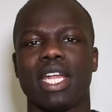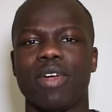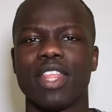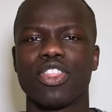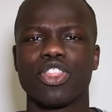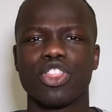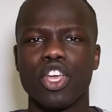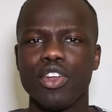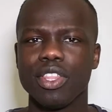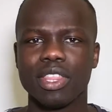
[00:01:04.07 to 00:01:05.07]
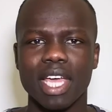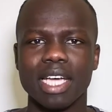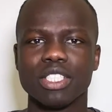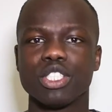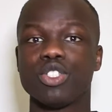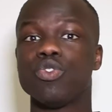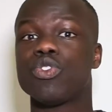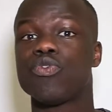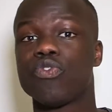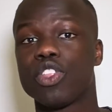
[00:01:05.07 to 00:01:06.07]
that around 30,000 to
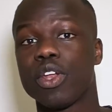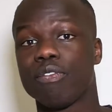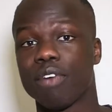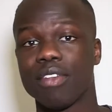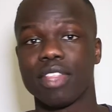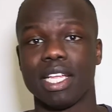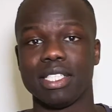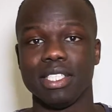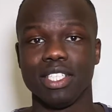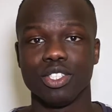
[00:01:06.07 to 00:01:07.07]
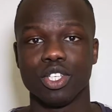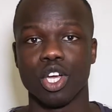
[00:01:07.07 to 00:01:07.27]
35,000 years